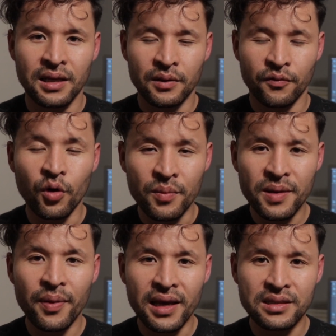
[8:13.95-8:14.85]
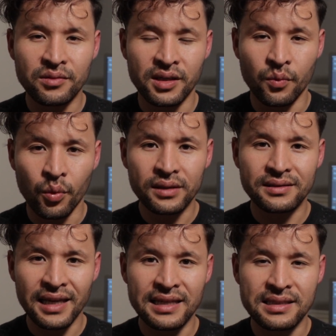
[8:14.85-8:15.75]
For me personally, what
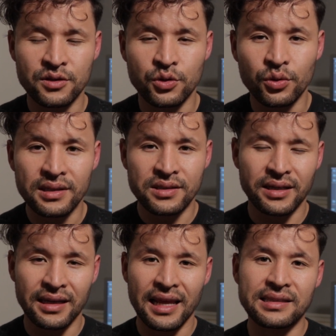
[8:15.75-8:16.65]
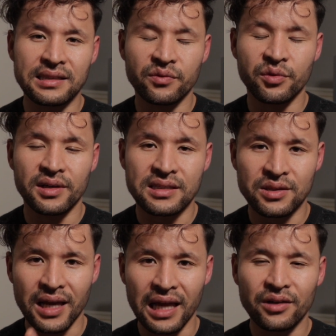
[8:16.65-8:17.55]
takes to-do list to the next level is
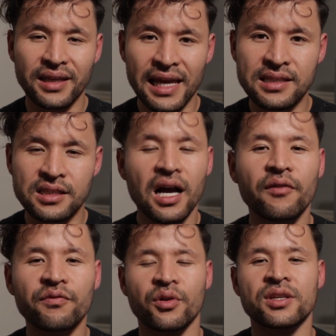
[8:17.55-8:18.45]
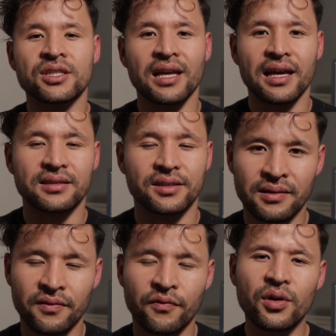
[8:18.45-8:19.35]
to allocate time for each task.
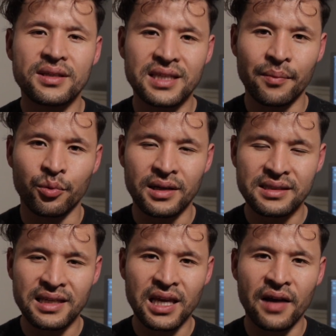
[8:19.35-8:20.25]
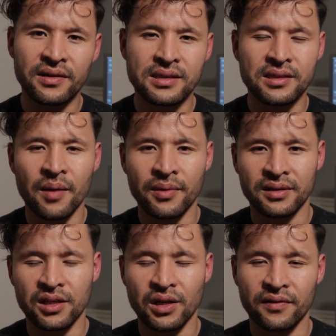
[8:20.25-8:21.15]
For example, let's say you have an assignment
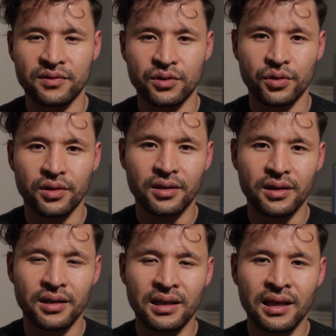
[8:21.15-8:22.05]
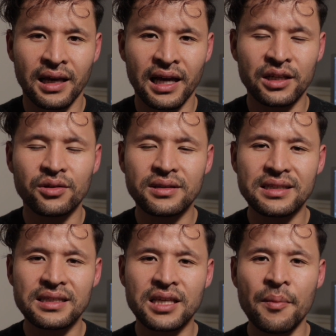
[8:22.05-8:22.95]
that you have to do. And you know this
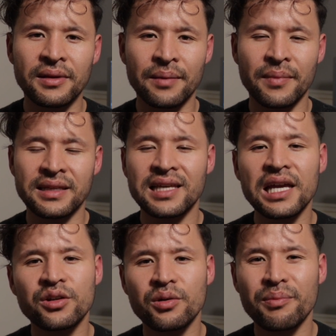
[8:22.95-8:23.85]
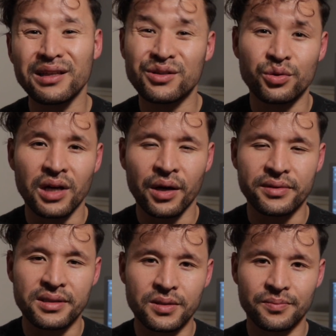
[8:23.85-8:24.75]
assignment that might take you about 2
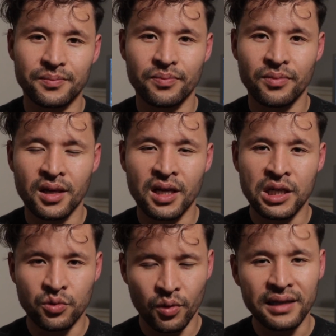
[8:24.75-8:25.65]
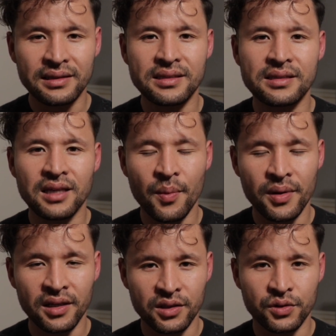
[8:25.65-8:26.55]
hours. You write this
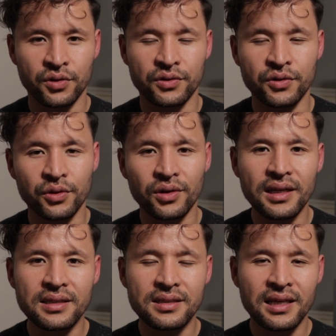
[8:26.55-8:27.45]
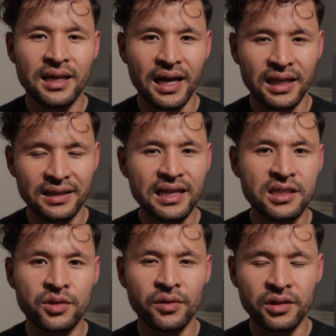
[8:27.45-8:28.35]
assignment into your to-do list, and
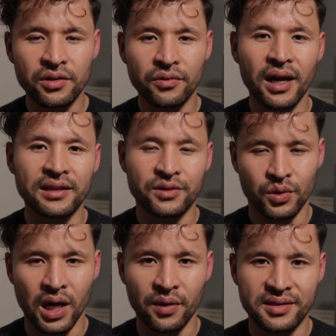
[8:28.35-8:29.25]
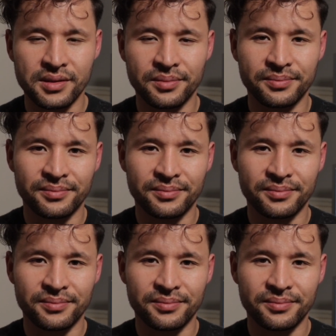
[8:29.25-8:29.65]
next to it you write 2 hours.